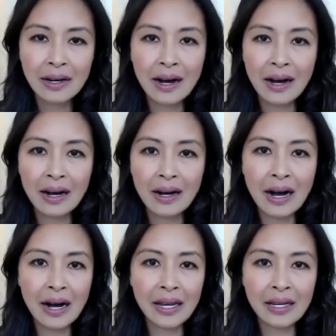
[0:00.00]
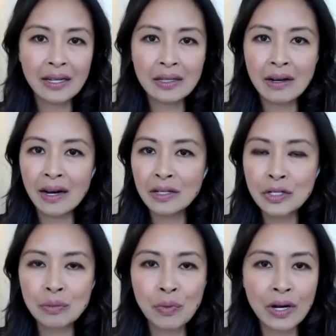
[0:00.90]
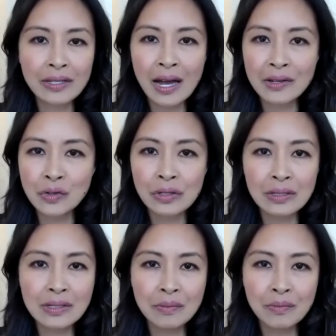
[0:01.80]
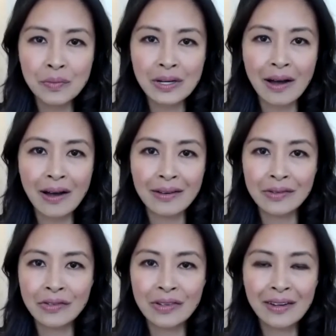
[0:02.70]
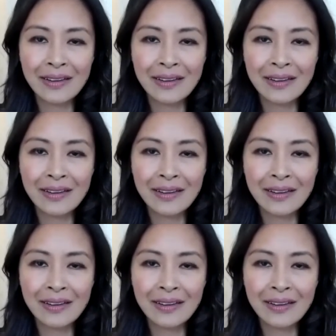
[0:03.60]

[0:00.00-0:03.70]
I got into broadcast journalism because